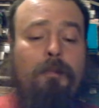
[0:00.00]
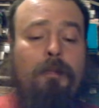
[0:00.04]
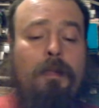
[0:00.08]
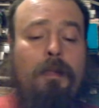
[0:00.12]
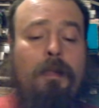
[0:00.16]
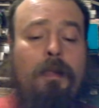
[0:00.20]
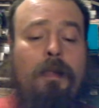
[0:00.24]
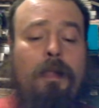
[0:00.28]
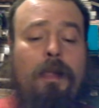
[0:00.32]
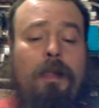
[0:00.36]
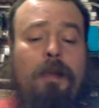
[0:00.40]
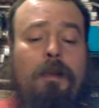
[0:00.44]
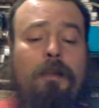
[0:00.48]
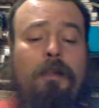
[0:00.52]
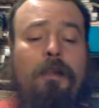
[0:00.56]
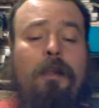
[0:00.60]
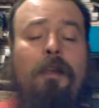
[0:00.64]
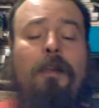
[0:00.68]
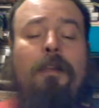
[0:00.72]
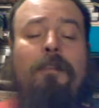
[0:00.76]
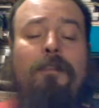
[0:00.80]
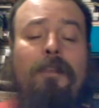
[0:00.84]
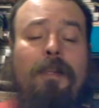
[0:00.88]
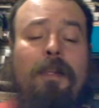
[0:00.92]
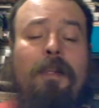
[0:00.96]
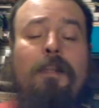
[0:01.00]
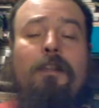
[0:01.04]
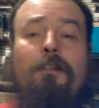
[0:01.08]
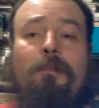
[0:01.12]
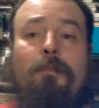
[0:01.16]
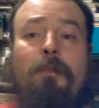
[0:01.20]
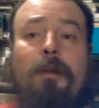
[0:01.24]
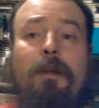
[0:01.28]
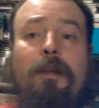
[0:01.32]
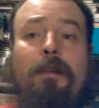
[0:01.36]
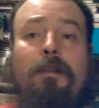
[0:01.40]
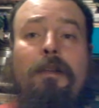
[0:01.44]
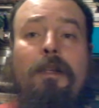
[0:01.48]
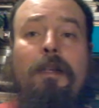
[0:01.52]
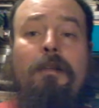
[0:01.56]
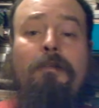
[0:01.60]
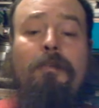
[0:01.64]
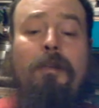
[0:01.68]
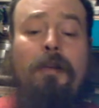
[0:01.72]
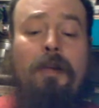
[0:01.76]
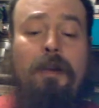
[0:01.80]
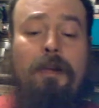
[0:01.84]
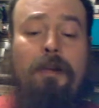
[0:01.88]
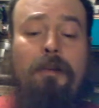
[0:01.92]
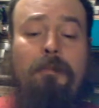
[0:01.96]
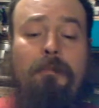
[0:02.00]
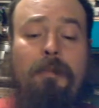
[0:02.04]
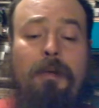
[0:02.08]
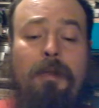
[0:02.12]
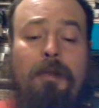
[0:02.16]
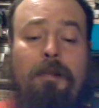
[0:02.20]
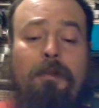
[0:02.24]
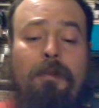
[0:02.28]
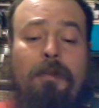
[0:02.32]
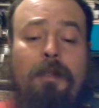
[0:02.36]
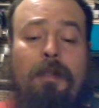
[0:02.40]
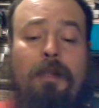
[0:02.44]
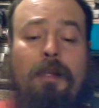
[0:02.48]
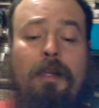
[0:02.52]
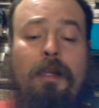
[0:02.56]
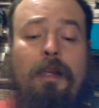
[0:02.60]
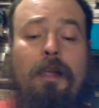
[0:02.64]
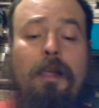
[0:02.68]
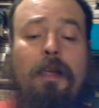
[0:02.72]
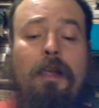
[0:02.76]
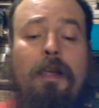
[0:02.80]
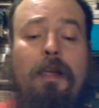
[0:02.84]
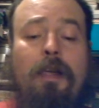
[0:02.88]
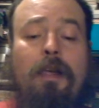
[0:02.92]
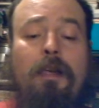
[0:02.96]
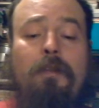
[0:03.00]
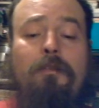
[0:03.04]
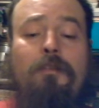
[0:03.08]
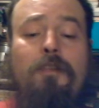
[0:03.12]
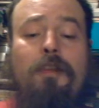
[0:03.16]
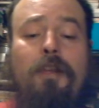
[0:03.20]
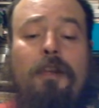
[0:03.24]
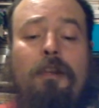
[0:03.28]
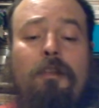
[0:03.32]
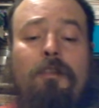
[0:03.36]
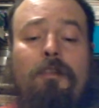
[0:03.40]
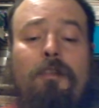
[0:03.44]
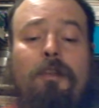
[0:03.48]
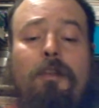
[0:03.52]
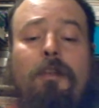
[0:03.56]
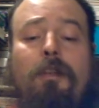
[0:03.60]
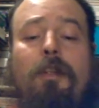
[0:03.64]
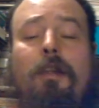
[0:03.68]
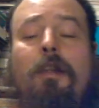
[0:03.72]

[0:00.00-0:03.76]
and I think it's one of their finest beers. I have chosen